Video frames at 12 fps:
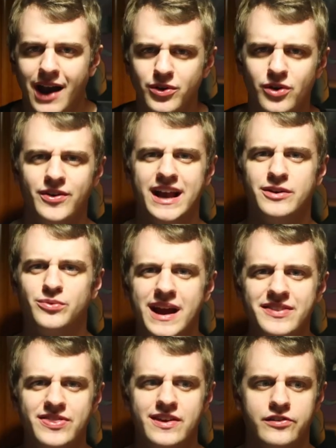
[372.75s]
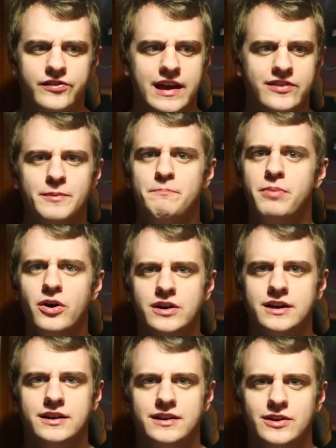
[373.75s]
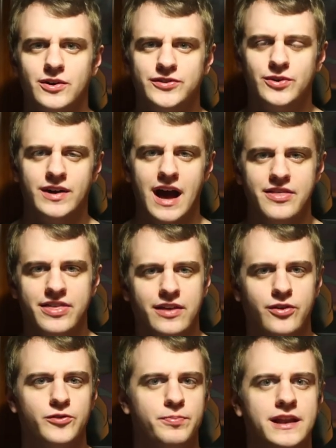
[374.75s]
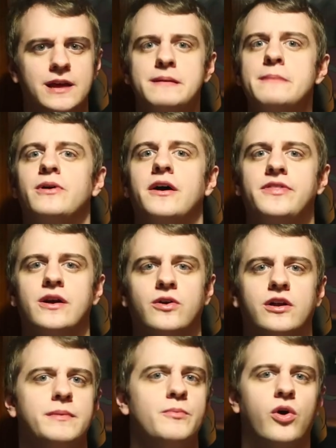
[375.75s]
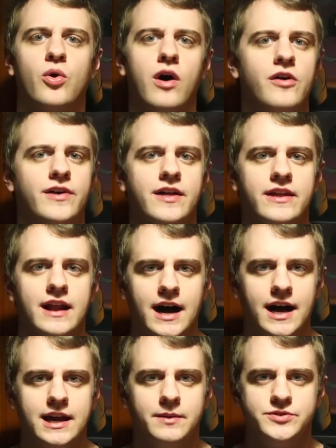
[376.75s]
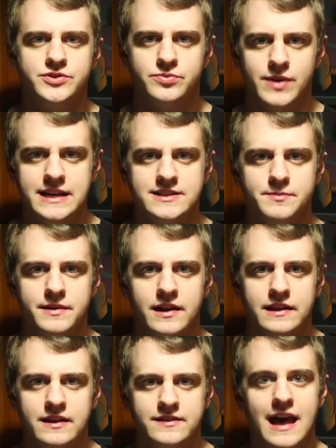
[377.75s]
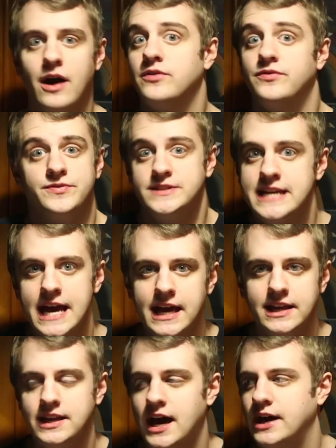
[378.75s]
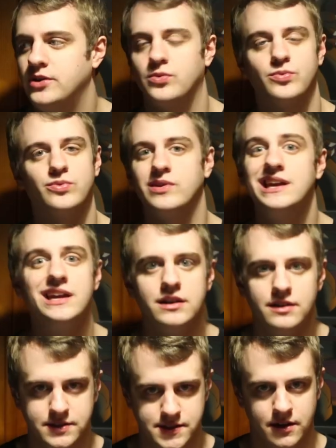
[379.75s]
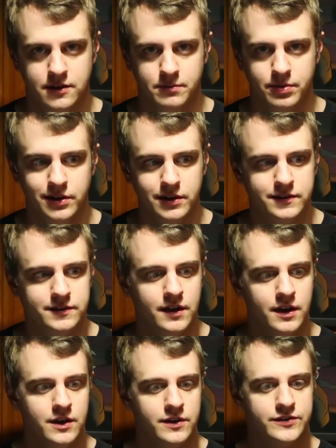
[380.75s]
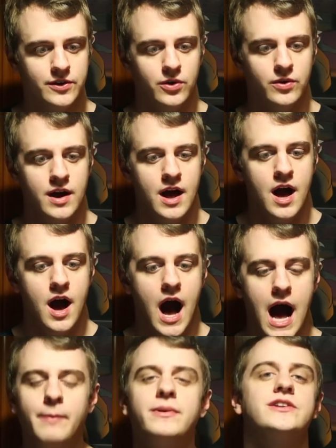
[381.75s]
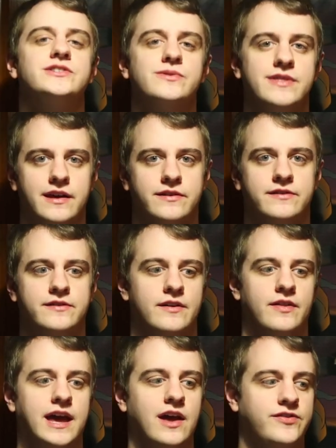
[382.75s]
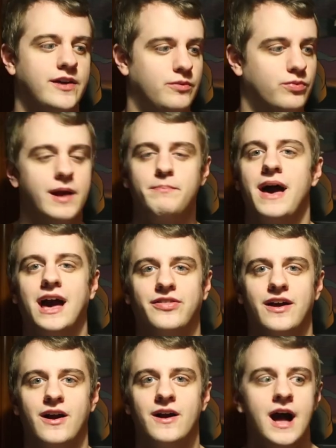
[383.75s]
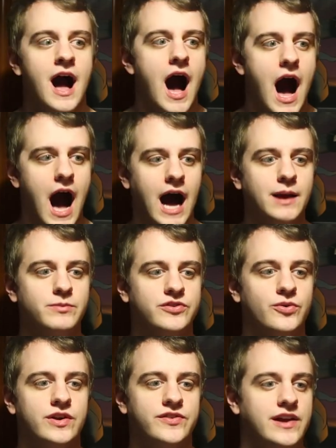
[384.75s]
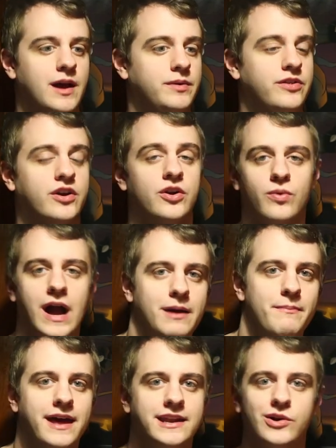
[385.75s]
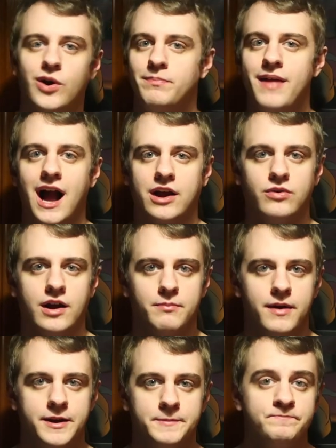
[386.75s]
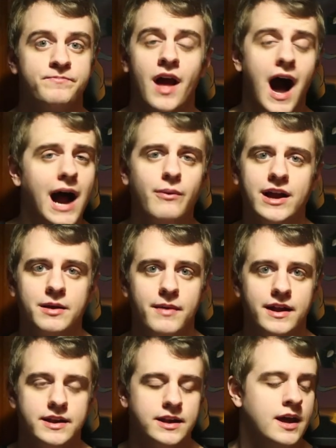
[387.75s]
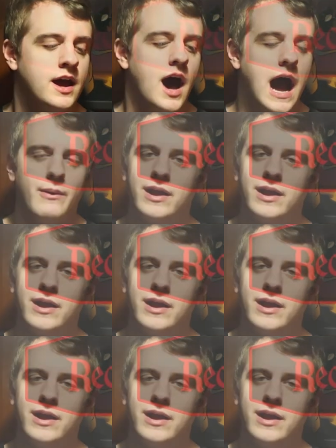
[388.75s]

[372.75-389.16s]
I don't know if I can rate this. It's a book, you know, so I think there's plenty of people out there who are going to be more qualified than I am to rate something like this out of 10. I don't read a ton of books, so I'm going to do this. Like I said right back there, I am just going to say I'm either going to recommend it or I'm not going to recommend it. I recommend it. I